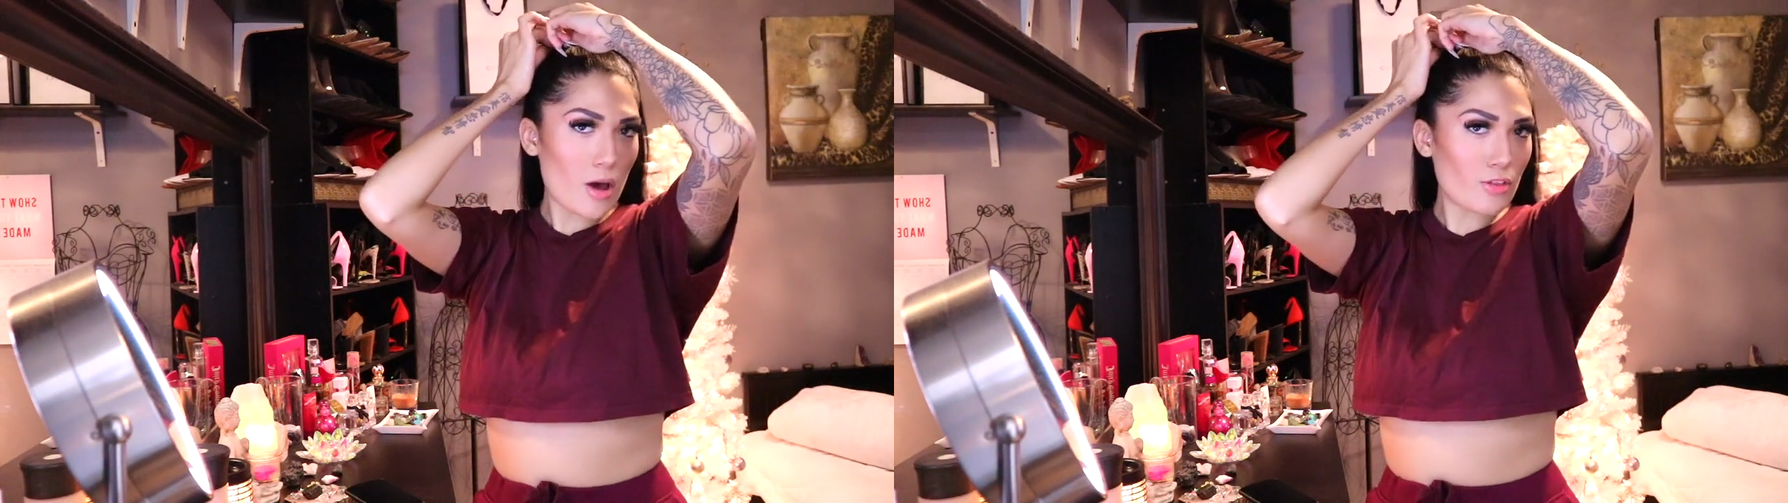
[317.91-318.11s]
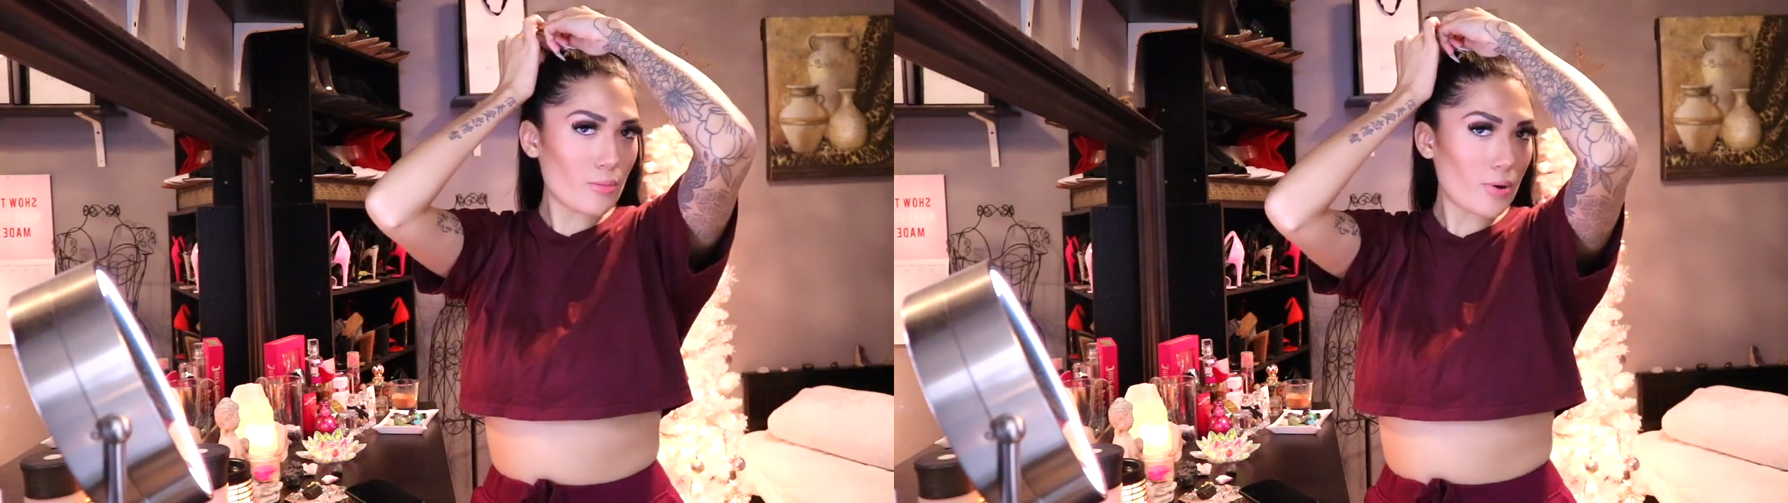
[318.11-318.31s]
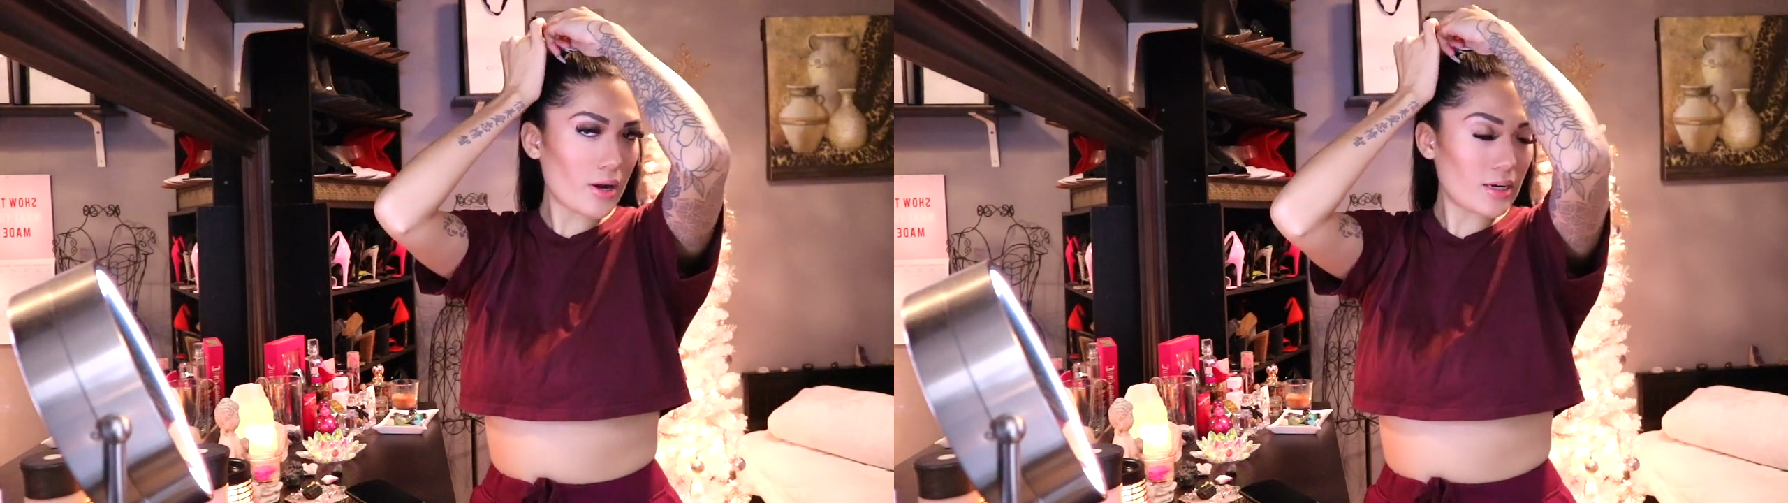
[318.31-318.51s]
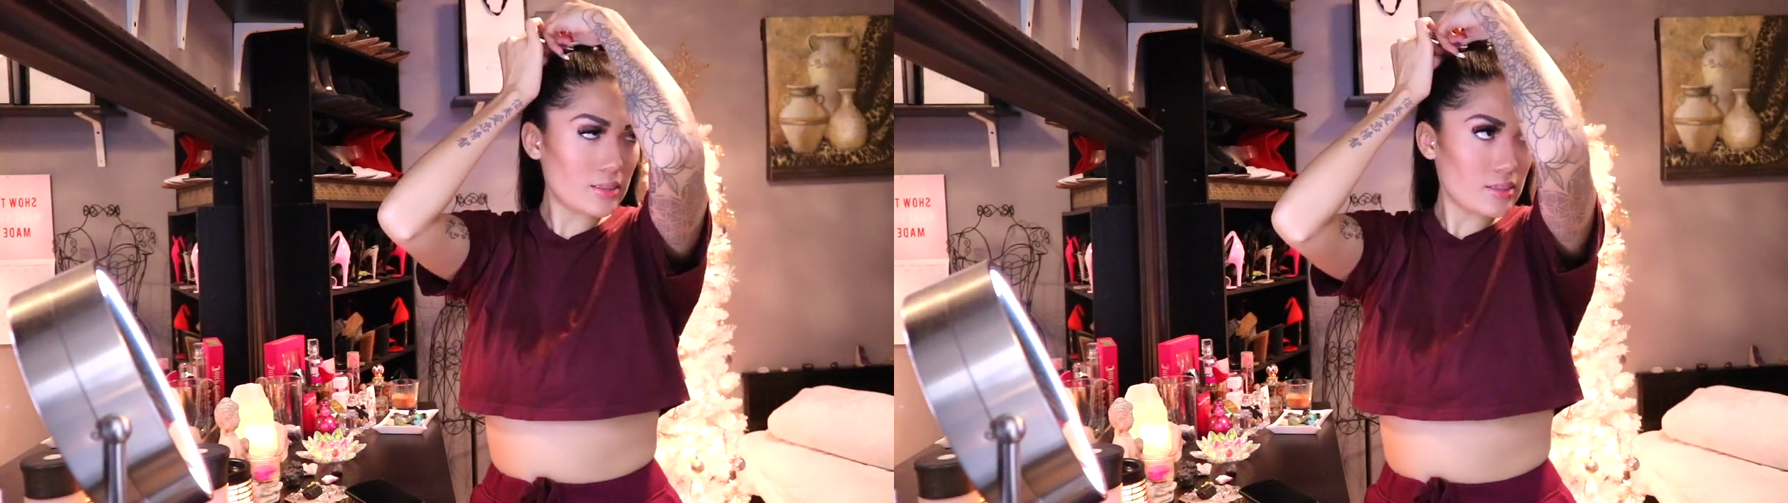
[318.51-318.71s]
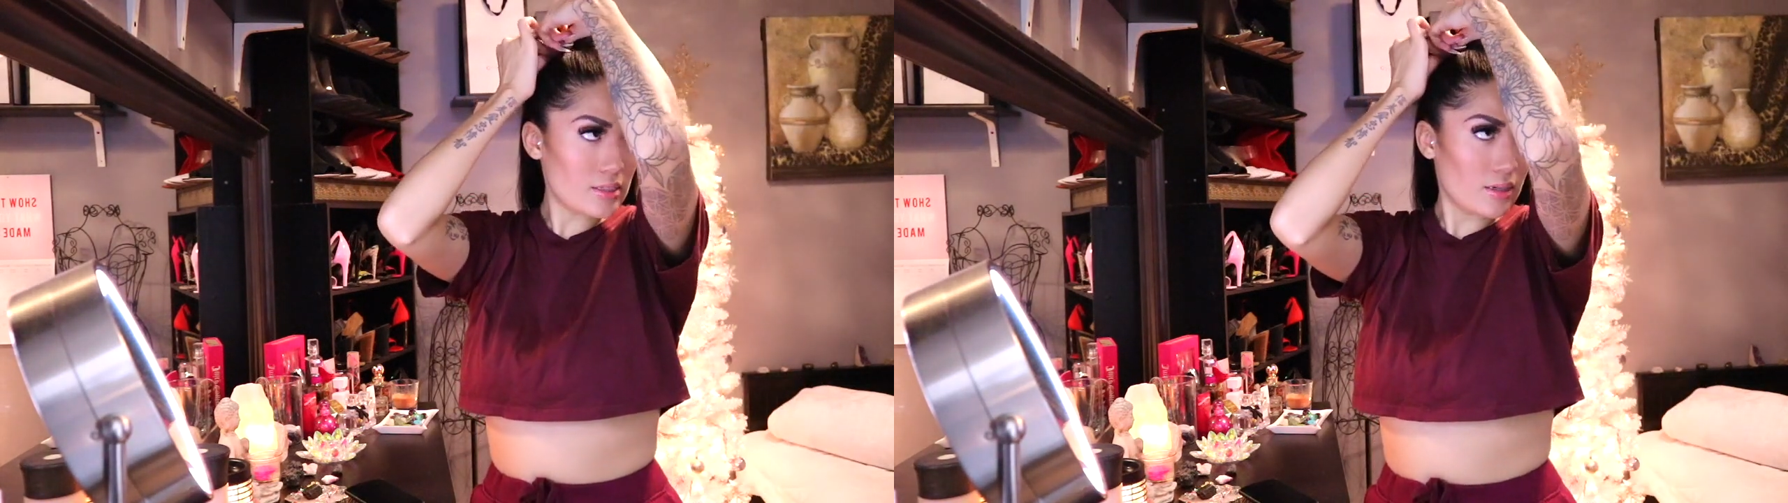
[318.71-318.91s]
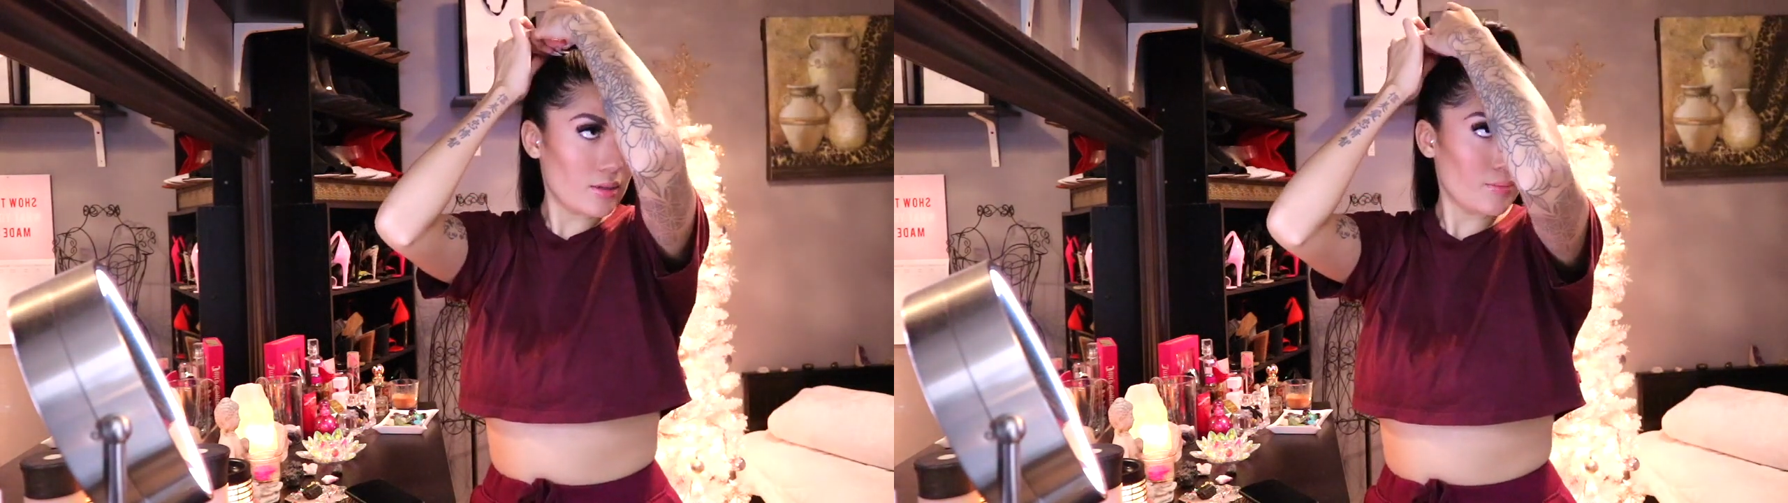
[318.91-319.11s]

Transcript: other brands